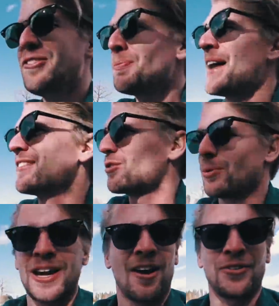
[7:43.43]
Don't spend
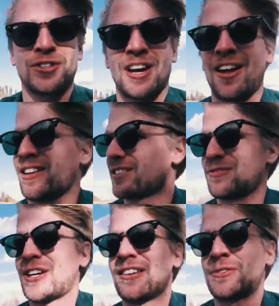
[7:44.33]
$300
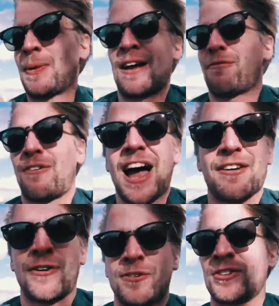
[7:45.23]
if you can spend
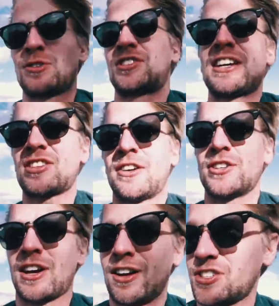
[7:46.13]
$500 to
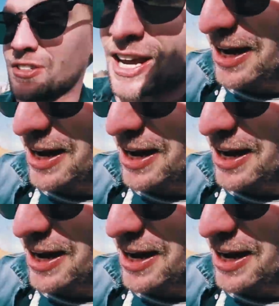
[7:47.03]
$600 and